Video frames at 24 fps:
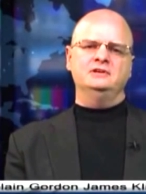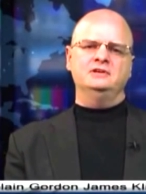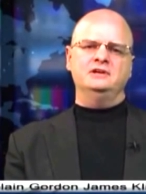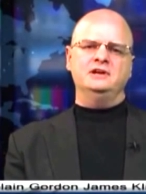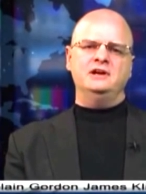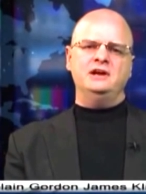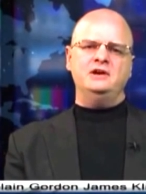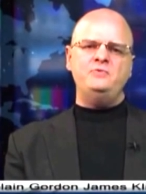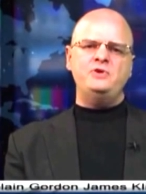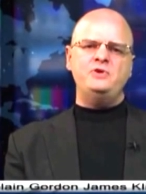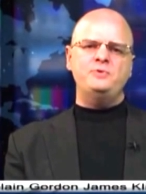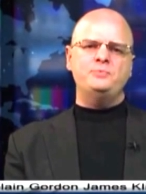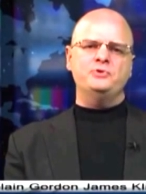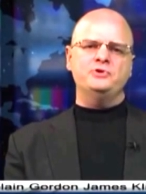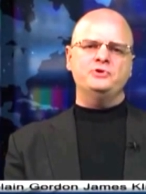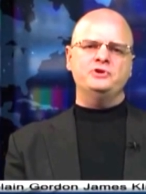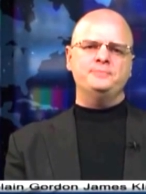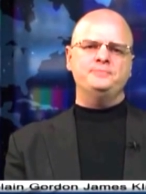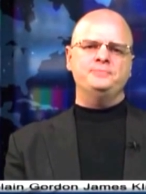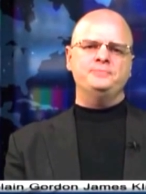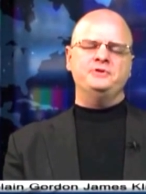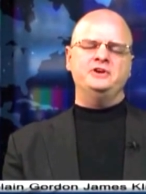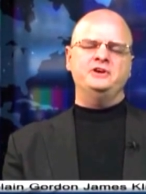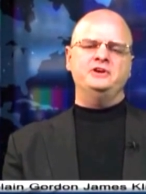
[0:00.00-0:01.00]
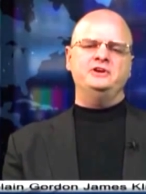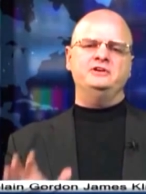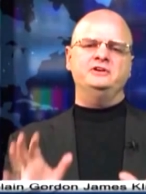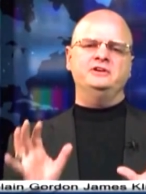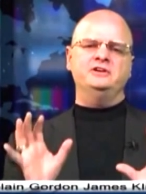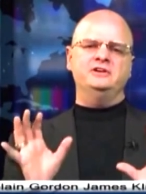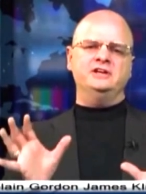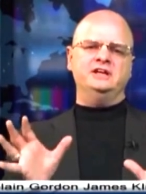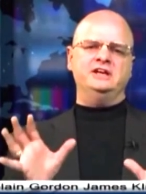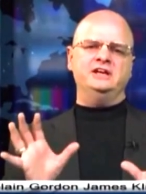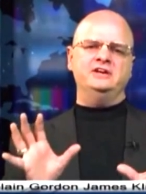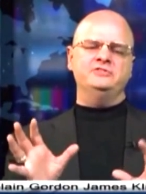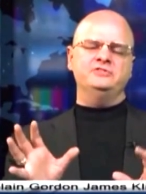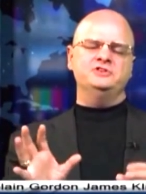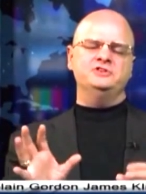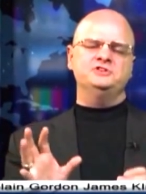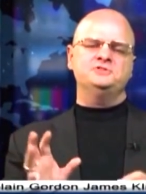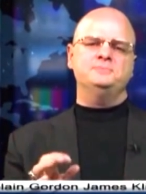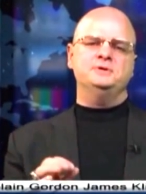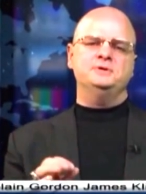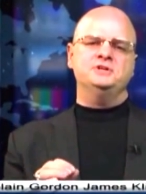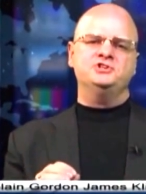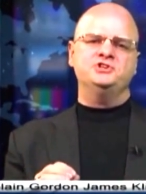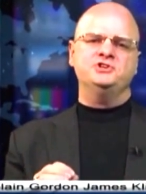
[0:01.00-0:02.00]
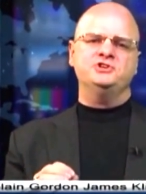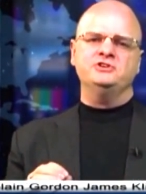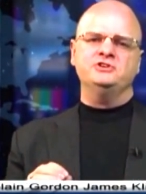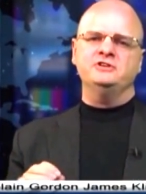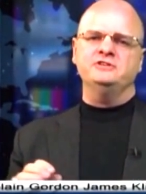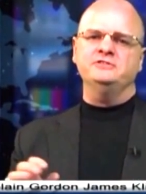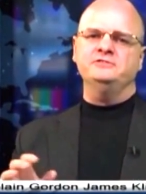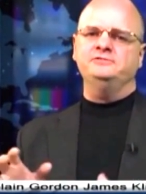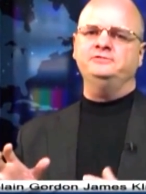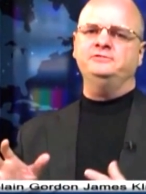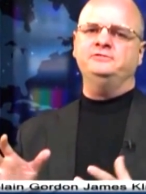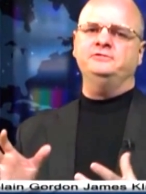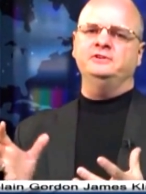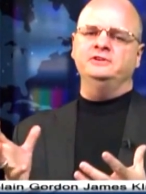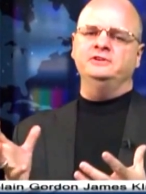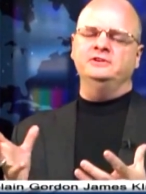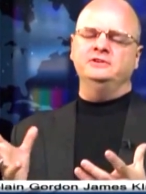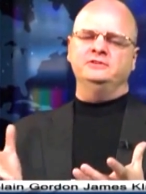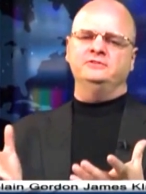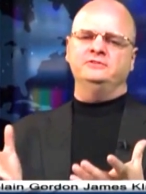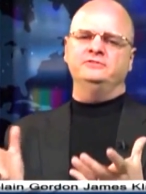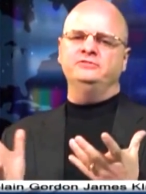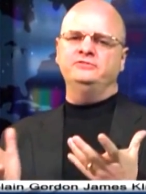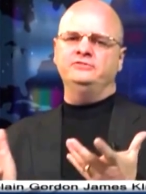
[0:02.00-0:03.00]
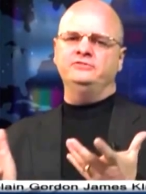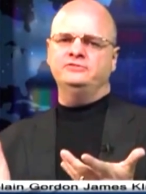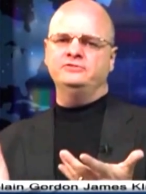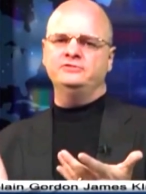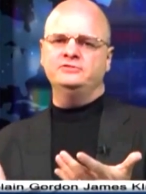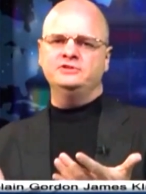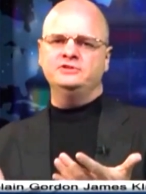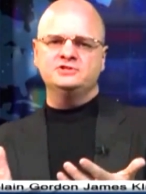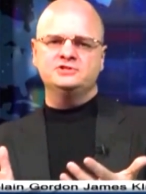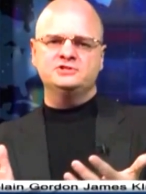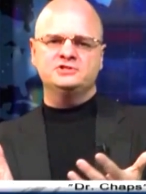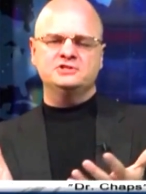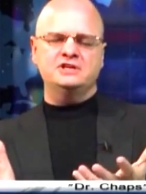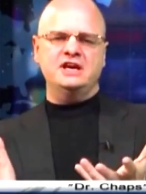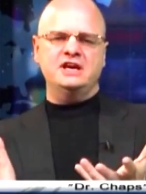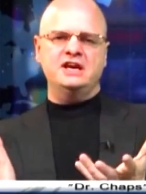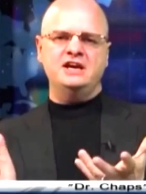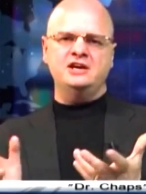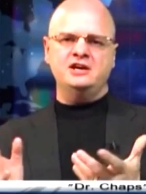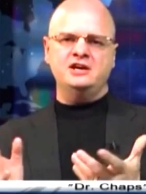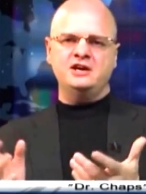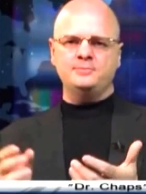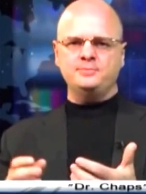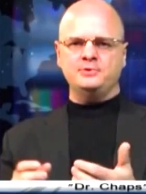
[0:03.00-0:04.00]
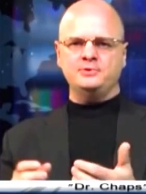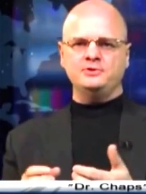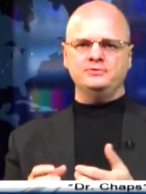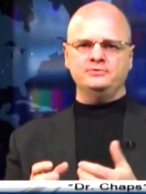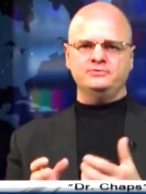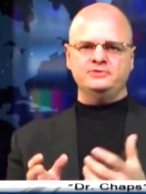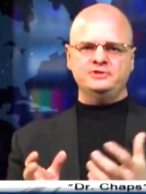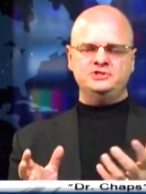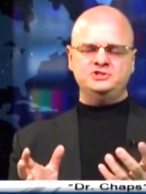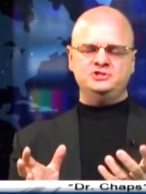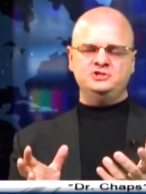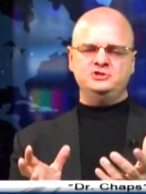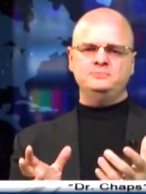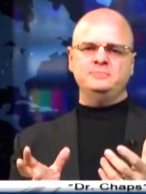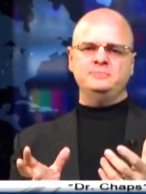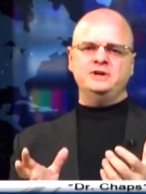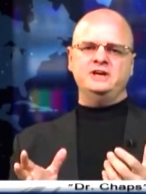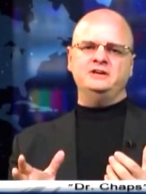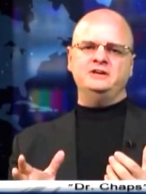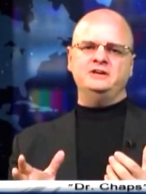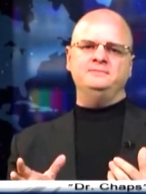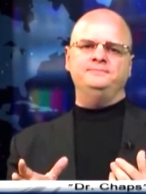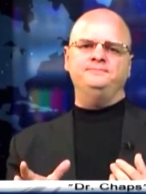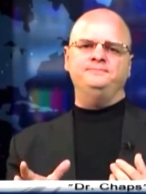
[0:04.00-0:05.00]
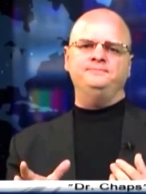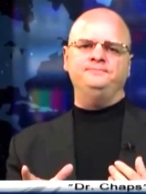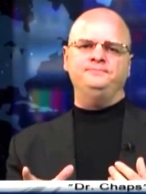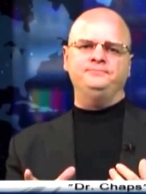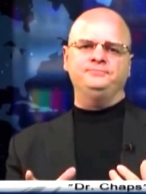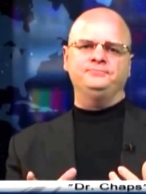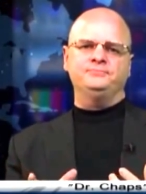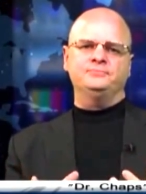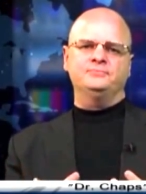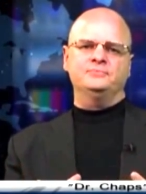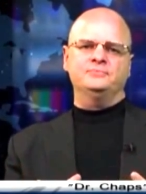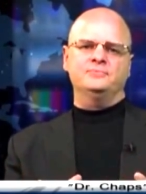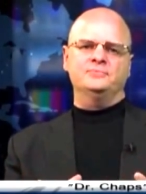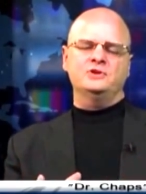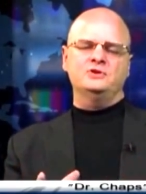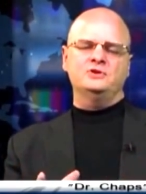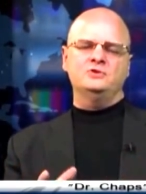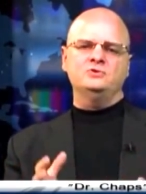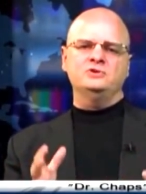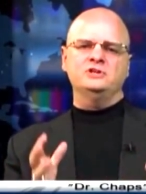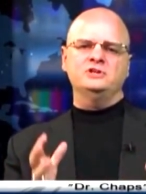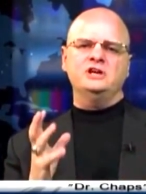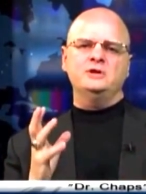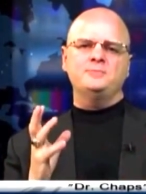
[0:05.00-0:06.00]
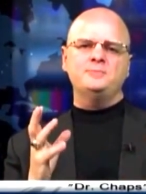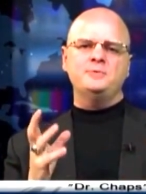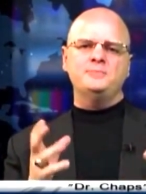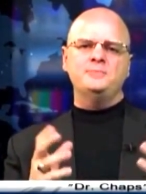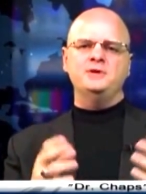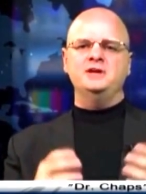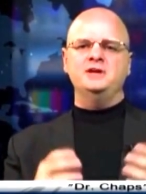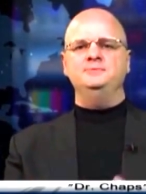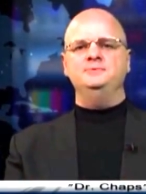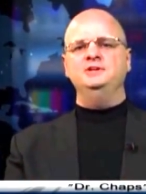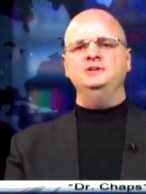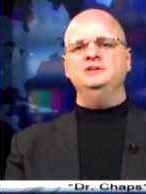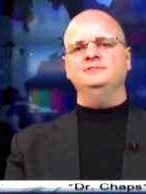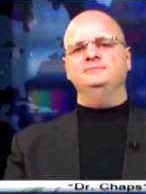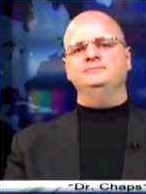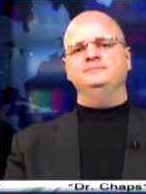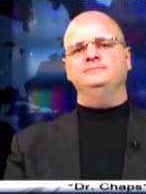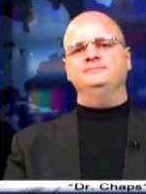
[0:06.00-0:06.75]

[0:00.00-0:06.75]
I want to put up there again this picture of this gay couple, these two men, holding up a baby.